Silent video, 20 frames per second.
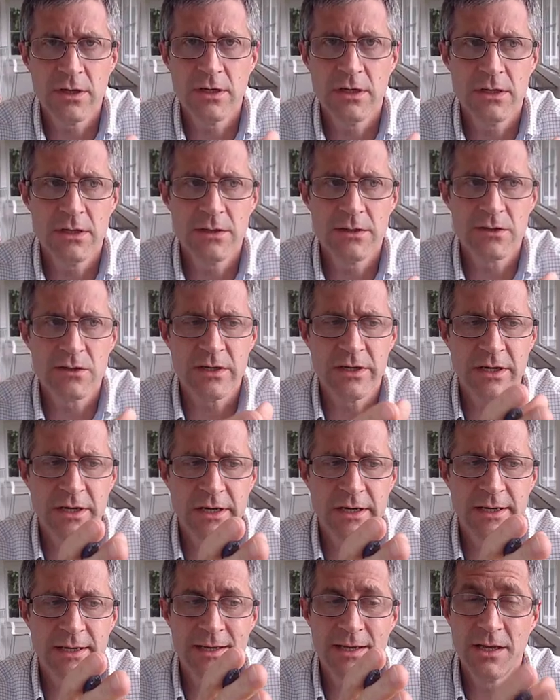is
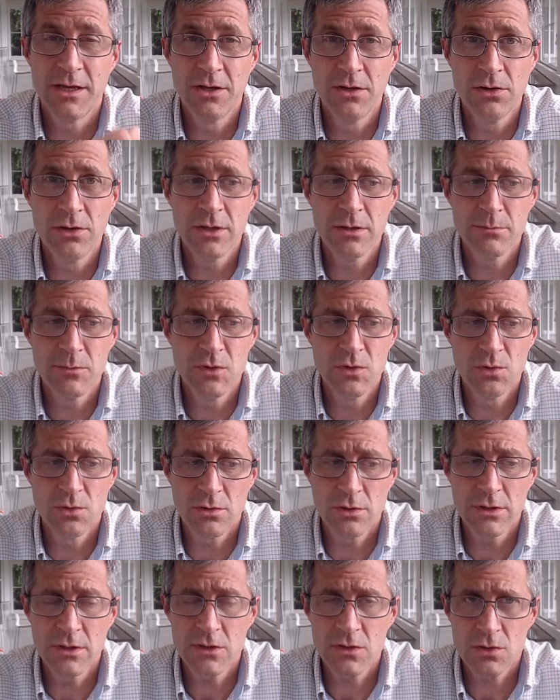a helium
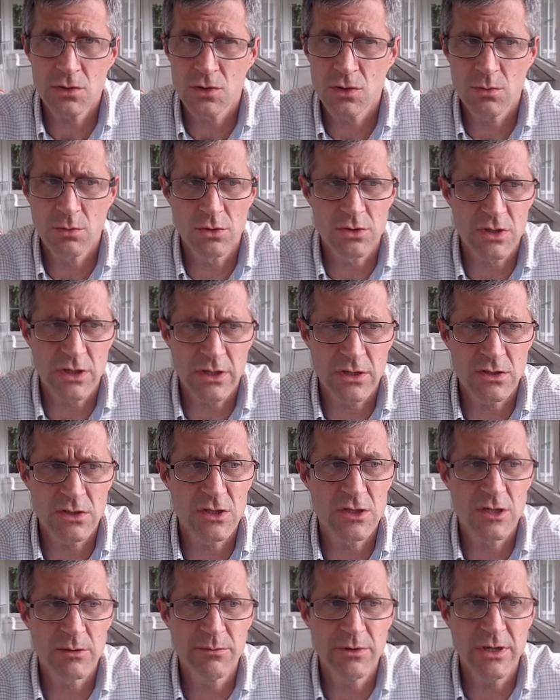nucleus. I'll show you what it looks like in
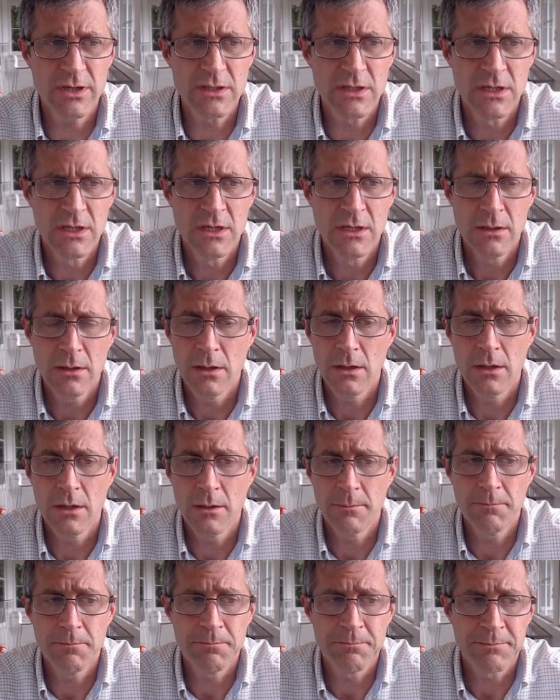just a minute.
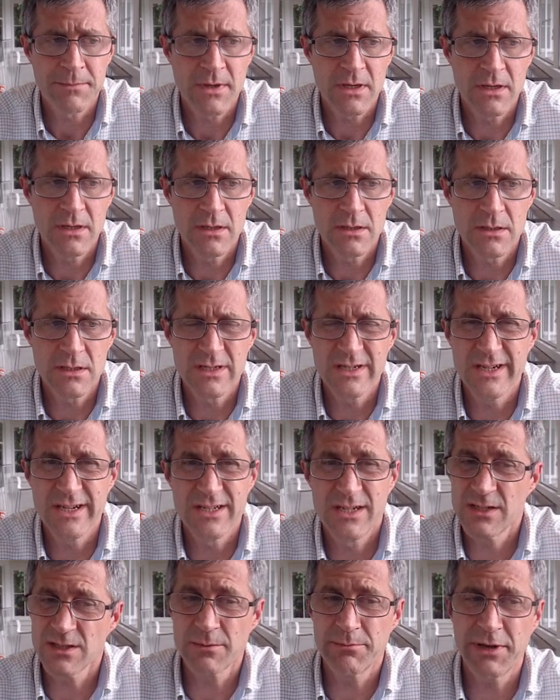It
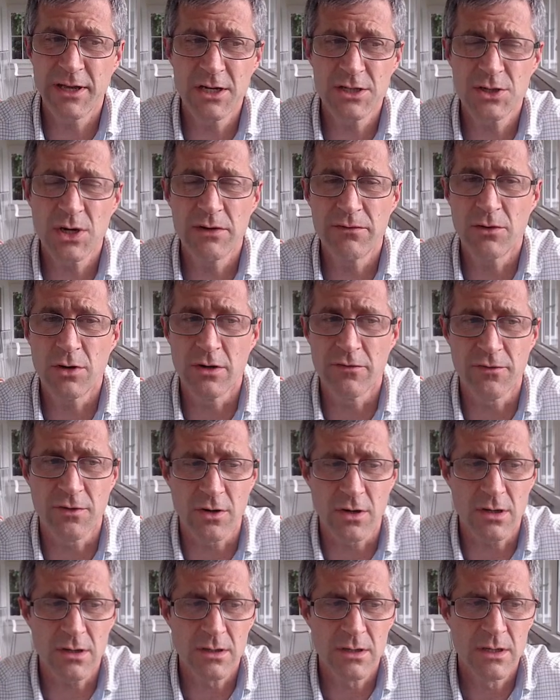doesn't penetrate very
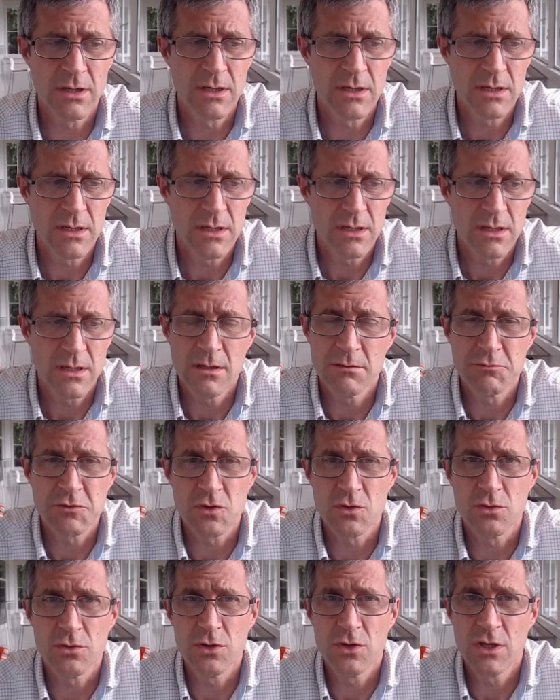far,
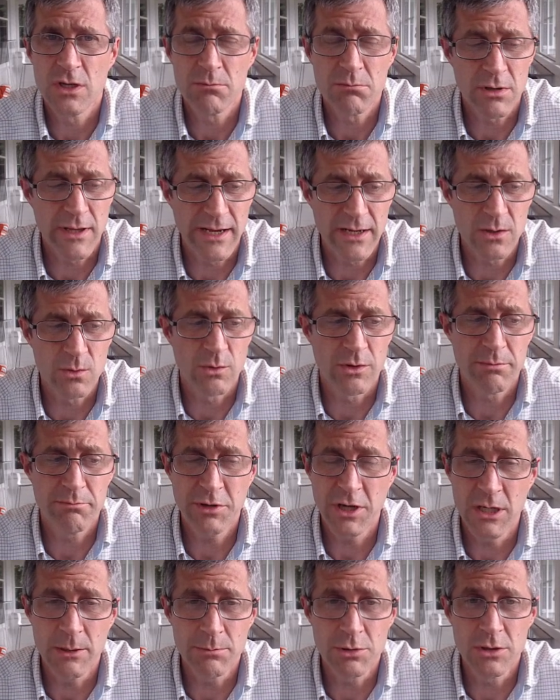so you can block it with
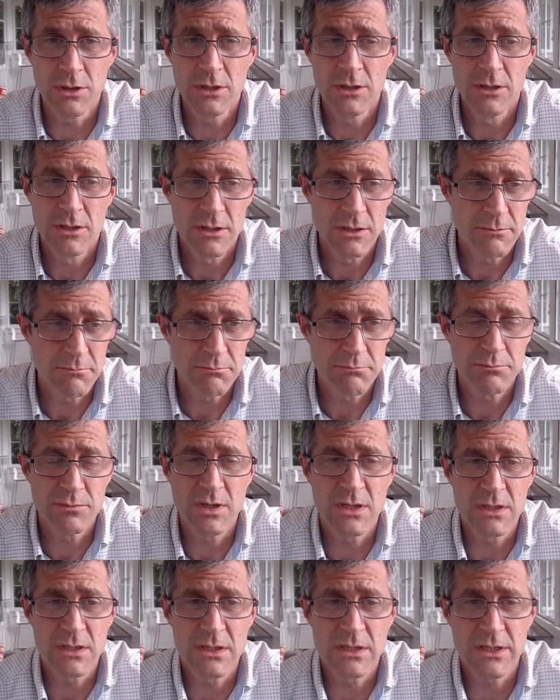paper,
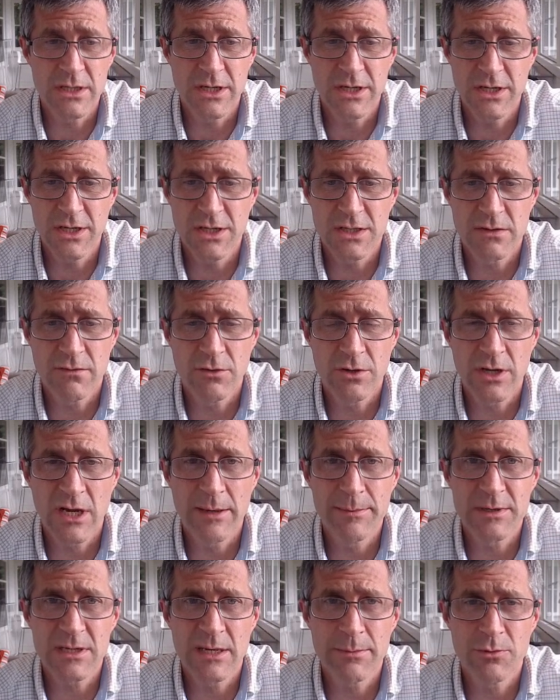but it's a very
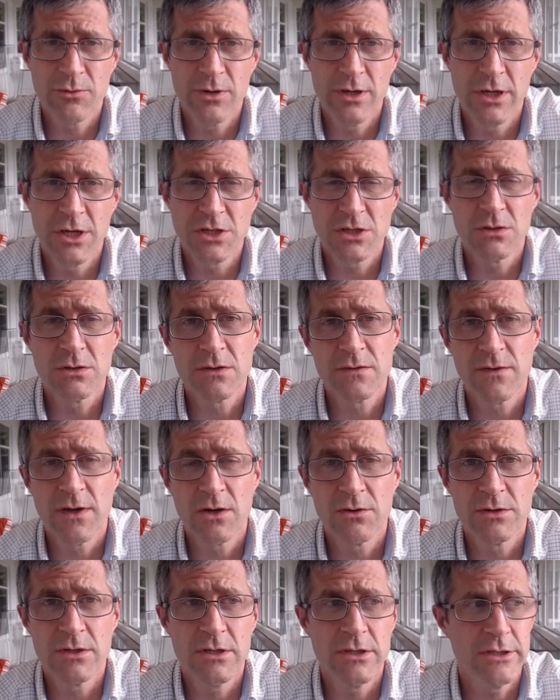common type of radiation. Is
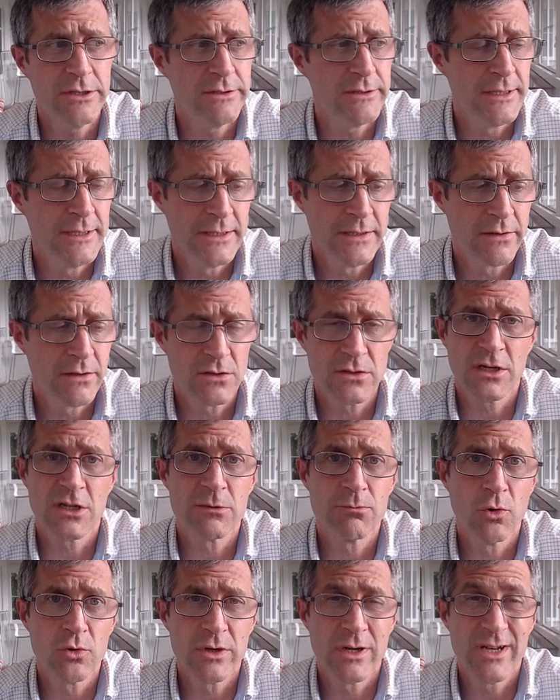found in things like
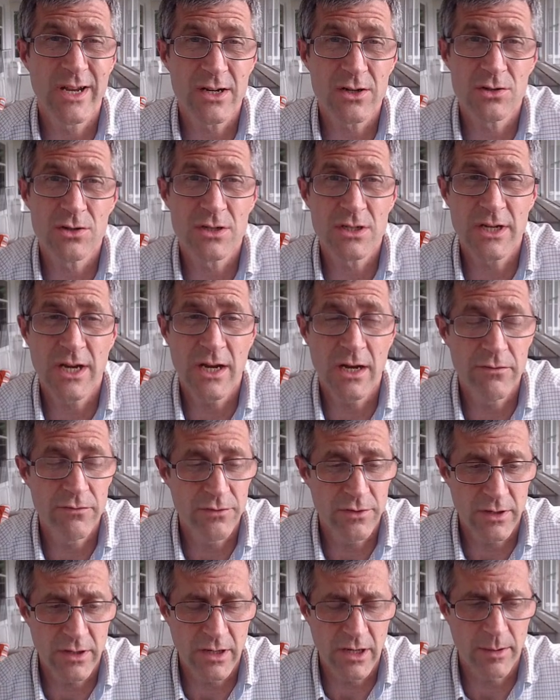smoke detectors have
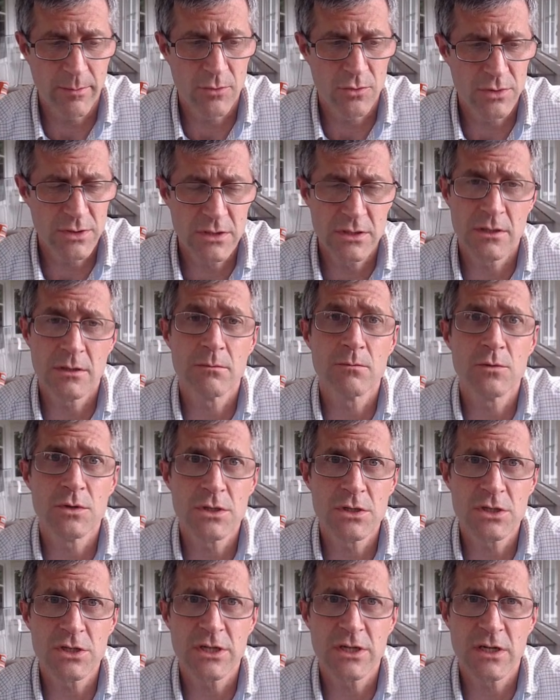americium,
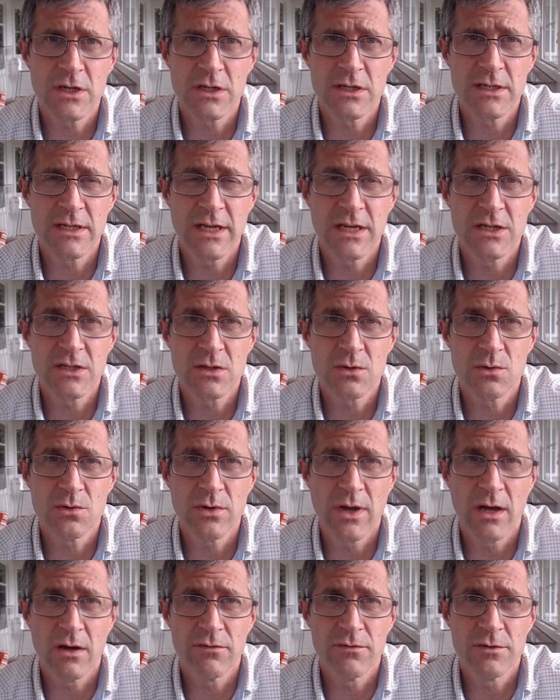which decays through
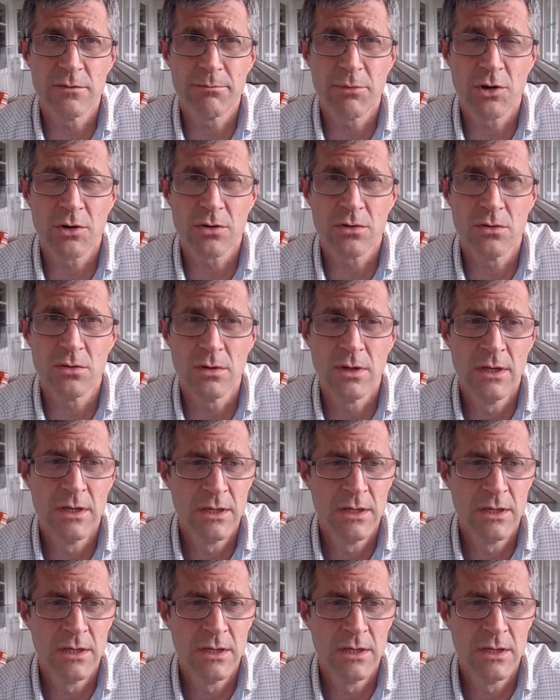alpha particle